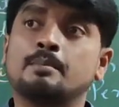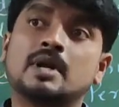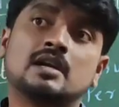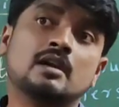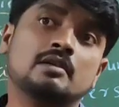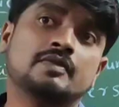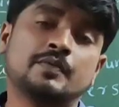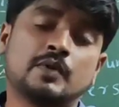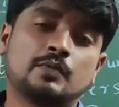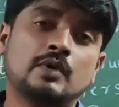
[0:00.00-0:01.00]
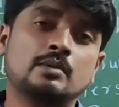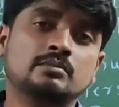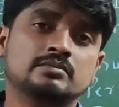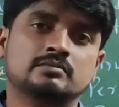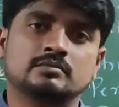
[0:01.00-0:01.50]
but now if I perform,
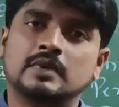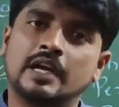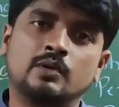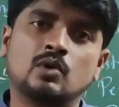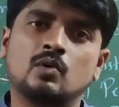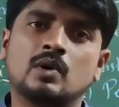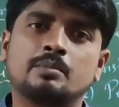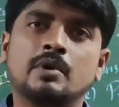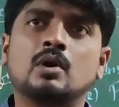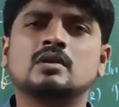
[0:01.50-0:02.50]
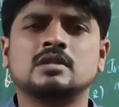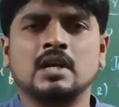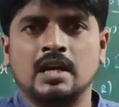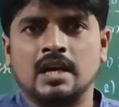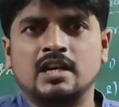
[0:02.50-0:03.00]
it won't work because
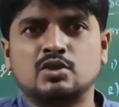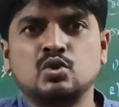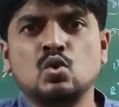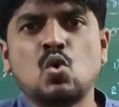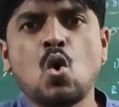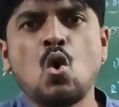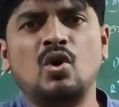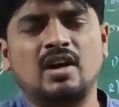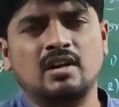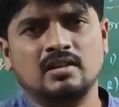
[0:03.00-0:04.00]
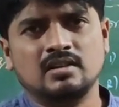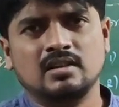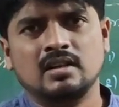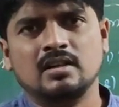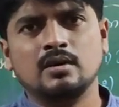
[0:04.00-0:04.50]
it's too cold.
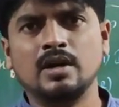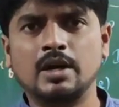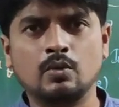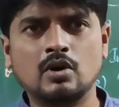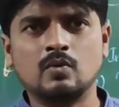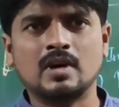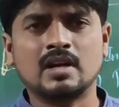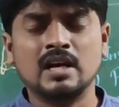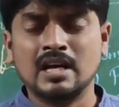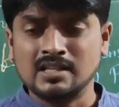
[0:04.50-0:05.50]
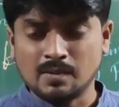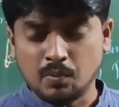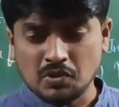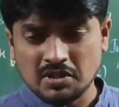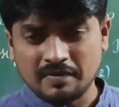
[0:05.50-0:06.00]
It won't work.
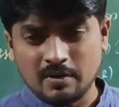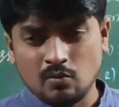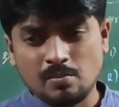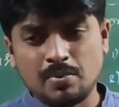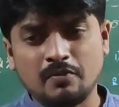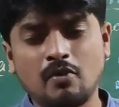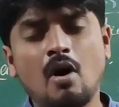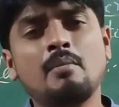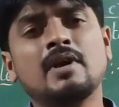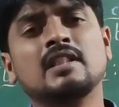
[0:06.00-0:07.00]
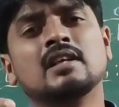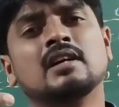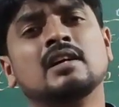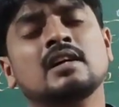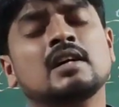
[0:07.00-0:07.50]
Suppose if I go perform in
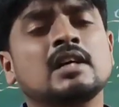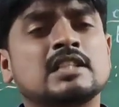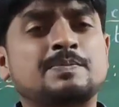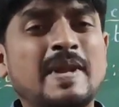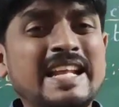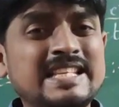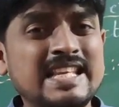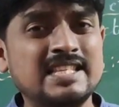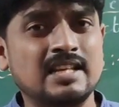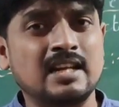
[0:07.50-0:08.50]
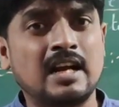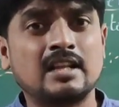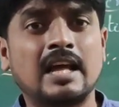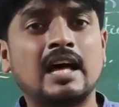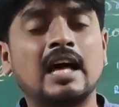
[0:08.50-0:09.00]
the spring season at
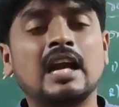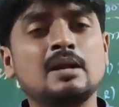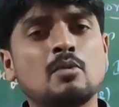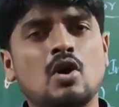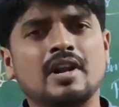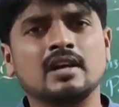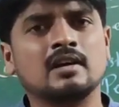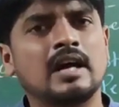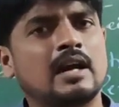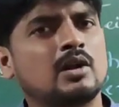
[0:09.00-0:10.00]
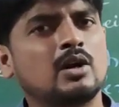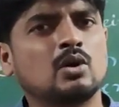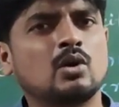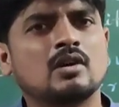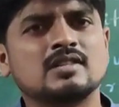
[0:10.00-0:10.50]
the early morning, at 8
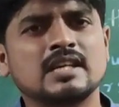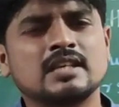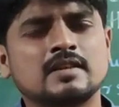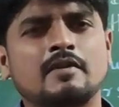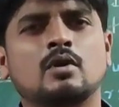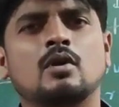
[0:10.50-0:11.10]
o'clock, say 7